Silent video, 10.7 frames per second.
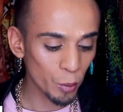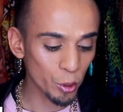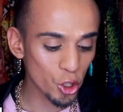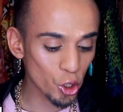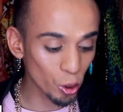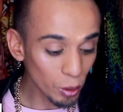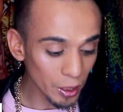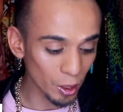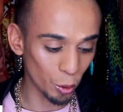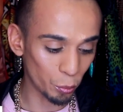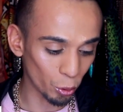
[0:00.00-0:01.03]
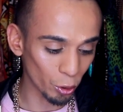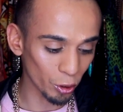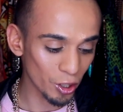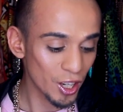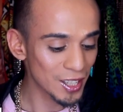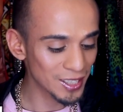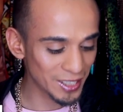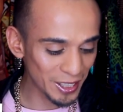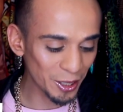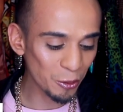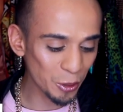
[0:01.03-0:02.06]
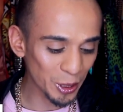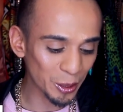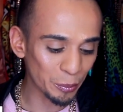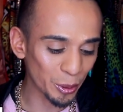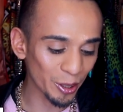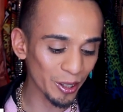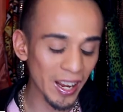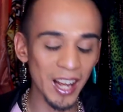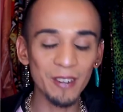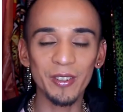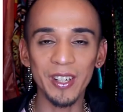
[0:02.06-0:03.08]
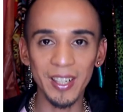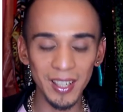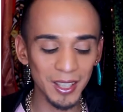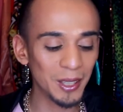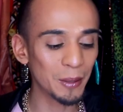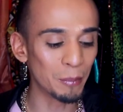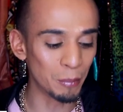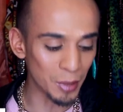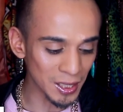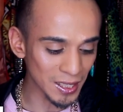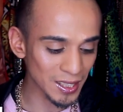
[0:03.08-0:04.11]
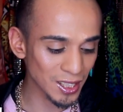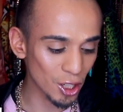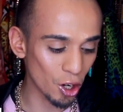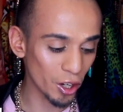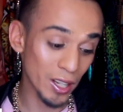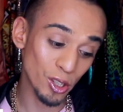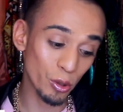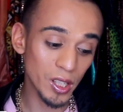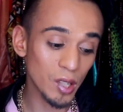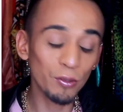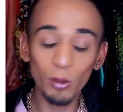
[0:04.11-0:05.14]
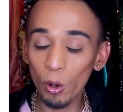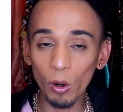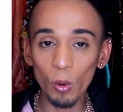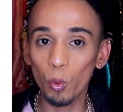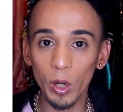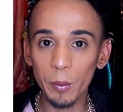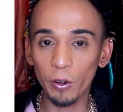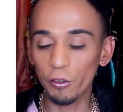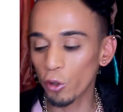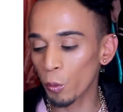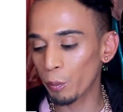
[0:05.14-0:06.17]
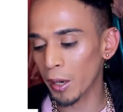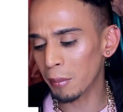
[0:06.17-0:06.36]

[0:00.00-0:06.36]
patchouli or cedarwood or and vanilla musk. Okay, so it's a floral woody perfume, but